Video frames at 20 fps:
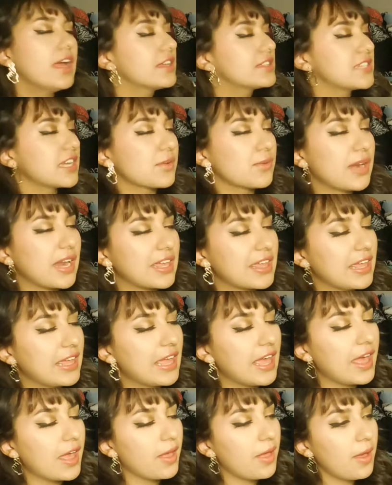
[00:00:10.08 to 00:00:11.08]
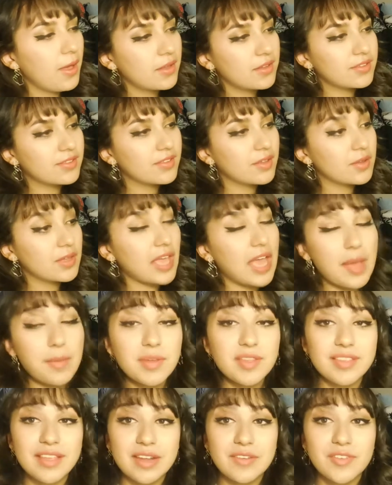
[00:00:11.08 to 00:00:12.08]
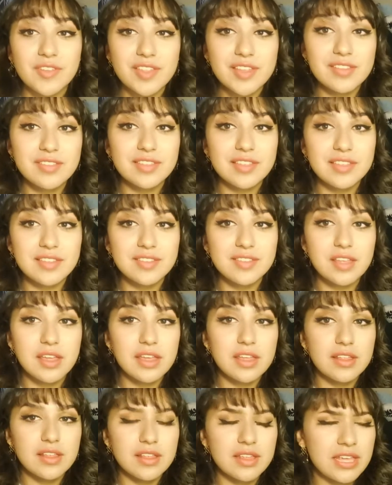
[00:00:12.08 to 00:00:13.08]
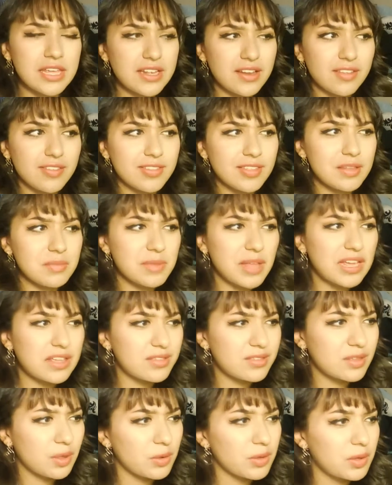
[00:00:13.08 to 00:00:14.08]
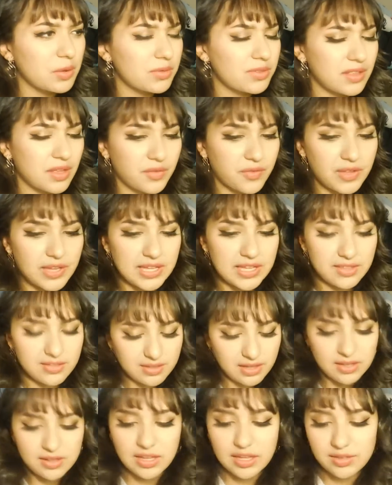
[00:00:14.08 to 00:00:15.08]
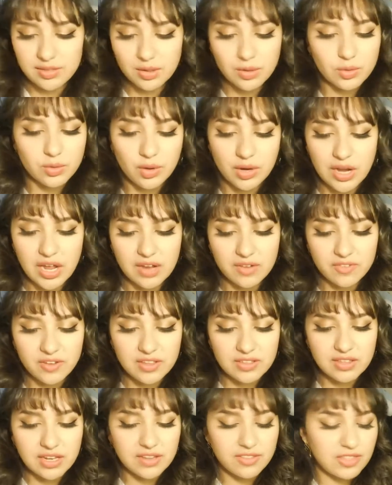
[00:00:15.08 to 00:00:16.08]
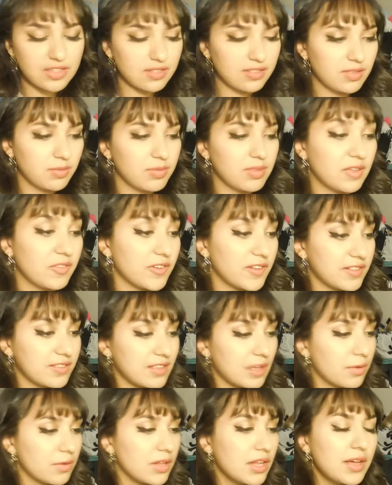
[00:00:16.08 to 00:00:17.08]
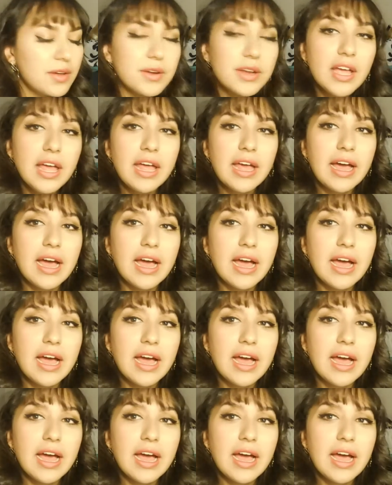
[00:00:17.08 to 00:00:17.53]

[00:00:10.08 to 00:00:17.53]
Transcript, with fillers: take what I can get. So yeah, I'm excited for this. He's he does some like solo stuff. Like he's done like solo choreographies and I think some stuff on SoundCloud.